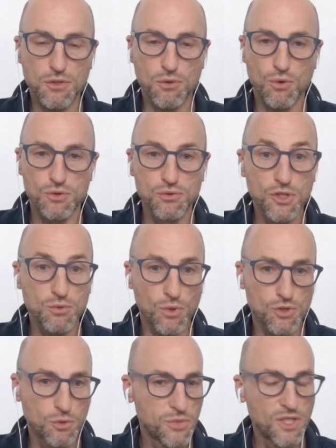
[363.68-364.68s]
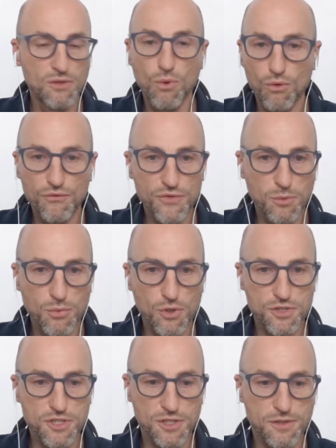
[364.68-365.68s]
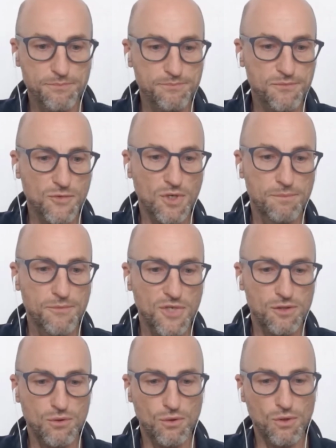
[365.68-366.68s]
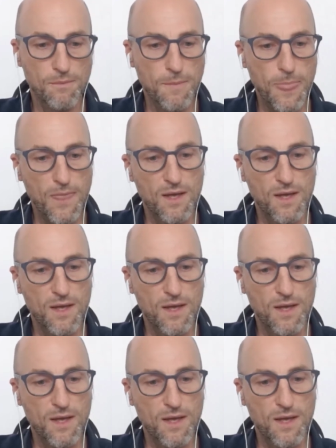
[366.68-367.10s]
or do not want to be involved in the project at all.